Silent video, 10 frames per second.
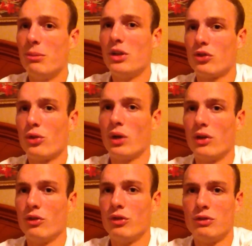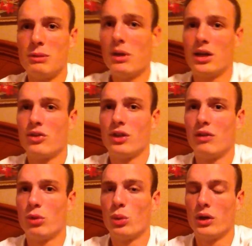but it's $250
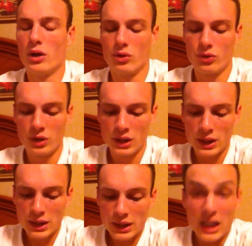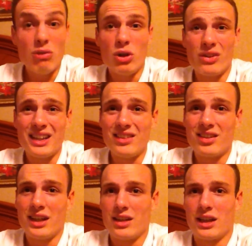everywhere else. Even on the
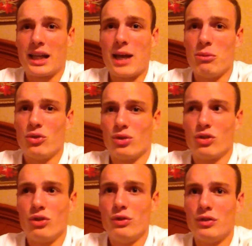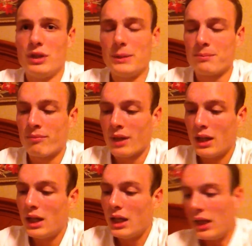internet, like Amazon, $250.
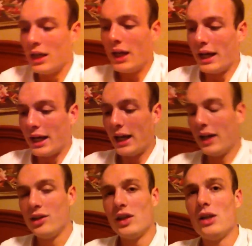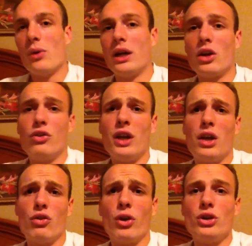And anyway, he goes, yeah,
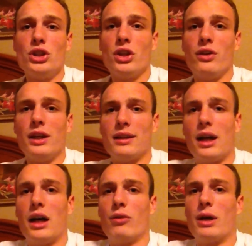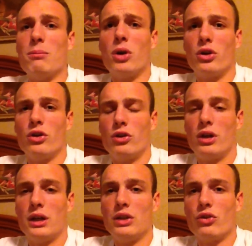as long as you don't need the heart rate
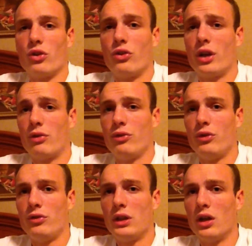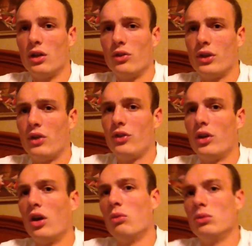monitor, it's on sale for $50. And I
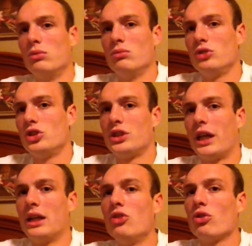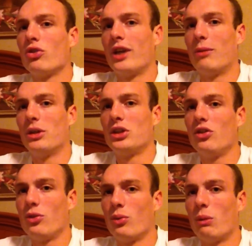said, oh, well, just out of interest, how much
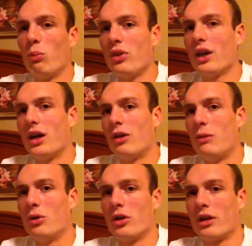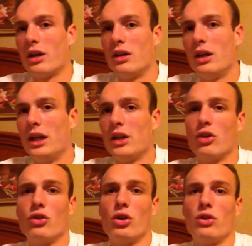is the one with the heart rate monitor? And he
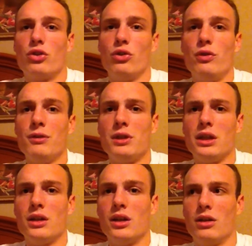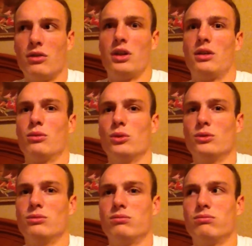goes, oh, $250. And I was like, well,
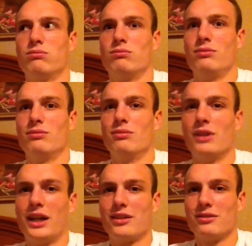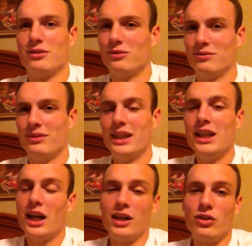like,
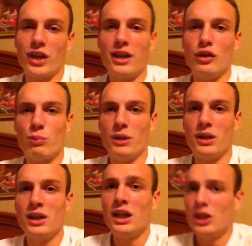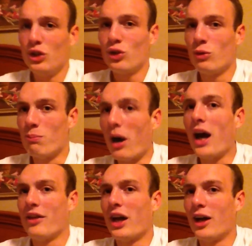I didn't say this, but you could
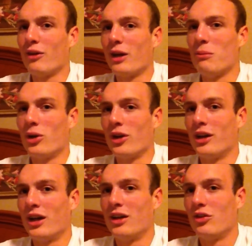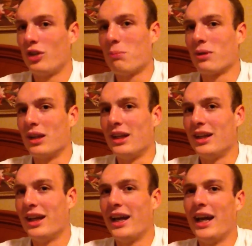buy the heart rate monitor
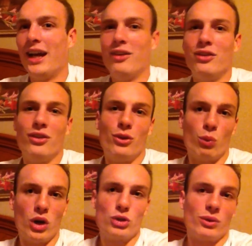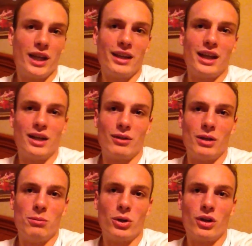separately and the watch without the heart
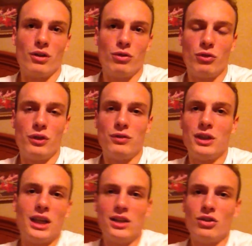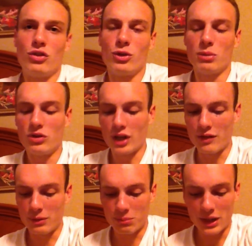rate monitor for $50, and you'd still be
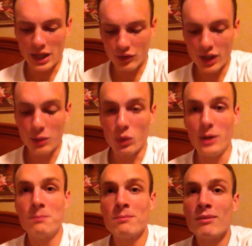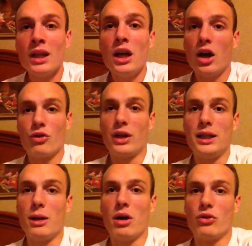saving. But as I had one, I was like,
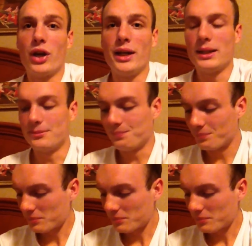yeah, I'll take it.